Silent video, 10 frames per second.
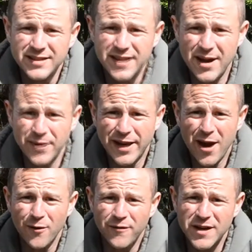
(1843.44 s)
There we
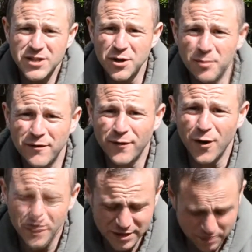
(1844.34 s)
go, fish number
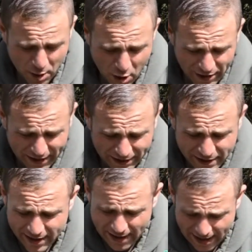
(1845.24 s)
4 this morning.
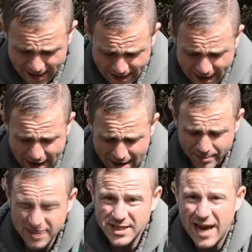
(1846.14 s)

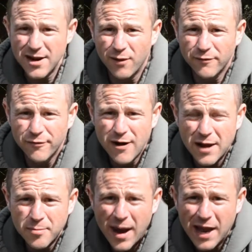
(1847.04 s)
It's getting on for
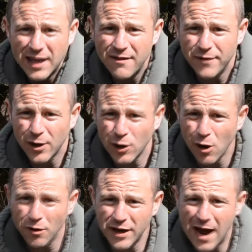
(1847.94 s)
around about 11
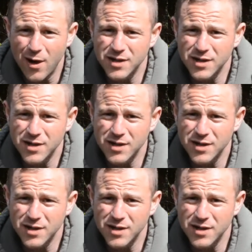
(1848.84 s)
o'clock now.